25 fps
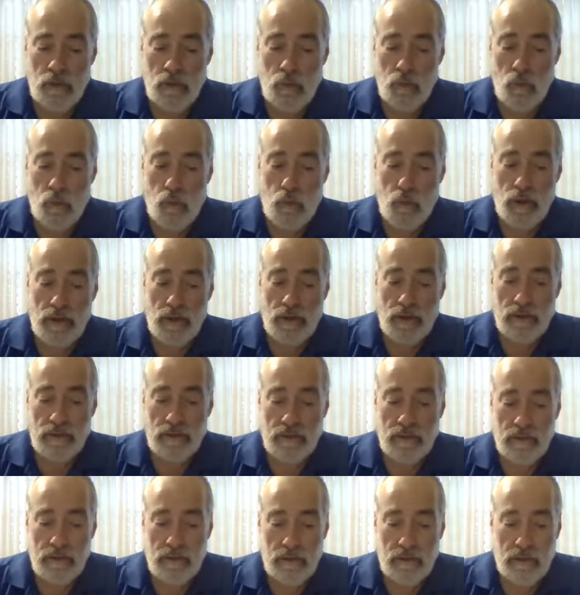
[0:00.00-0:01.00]
when
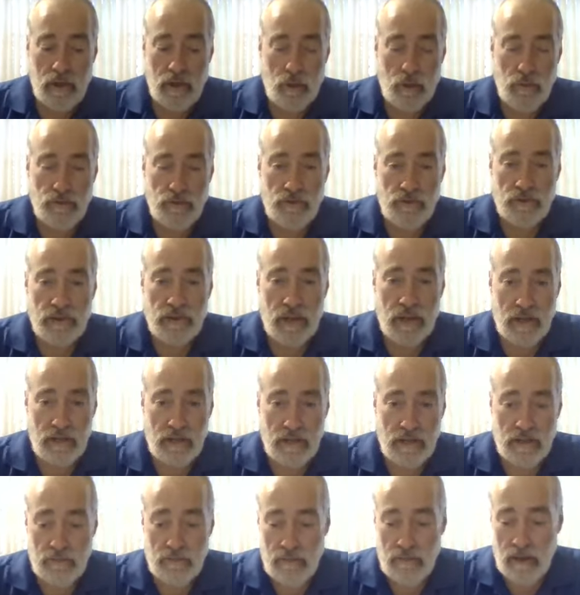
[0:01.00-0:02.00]
I was
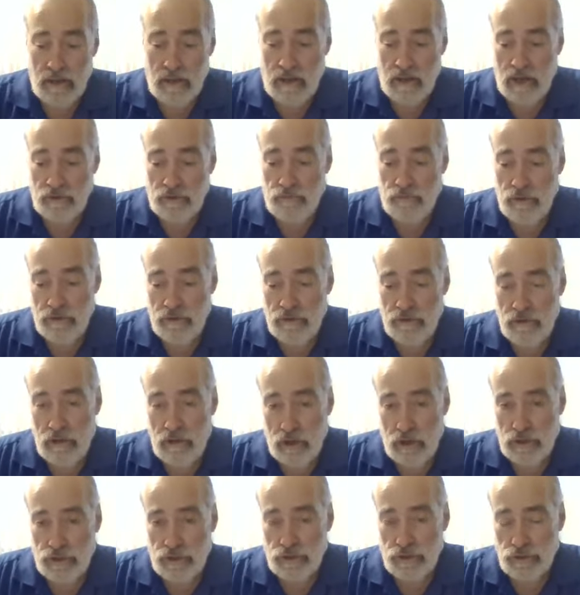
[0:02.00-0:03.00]
attending my
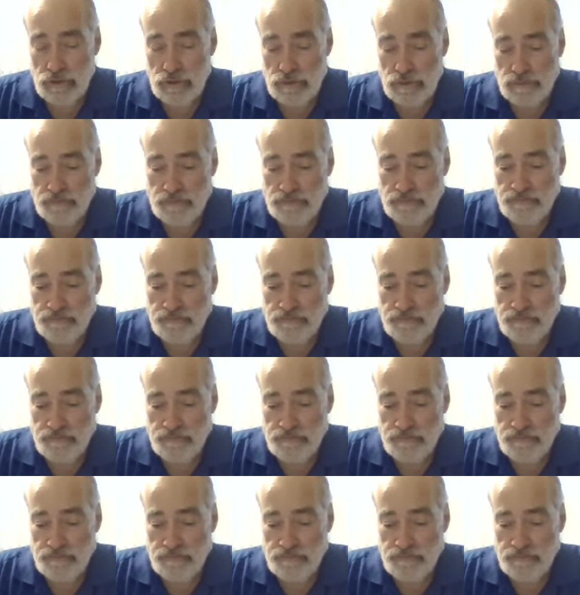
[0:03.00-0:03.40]
ex-brother-in-law's shul,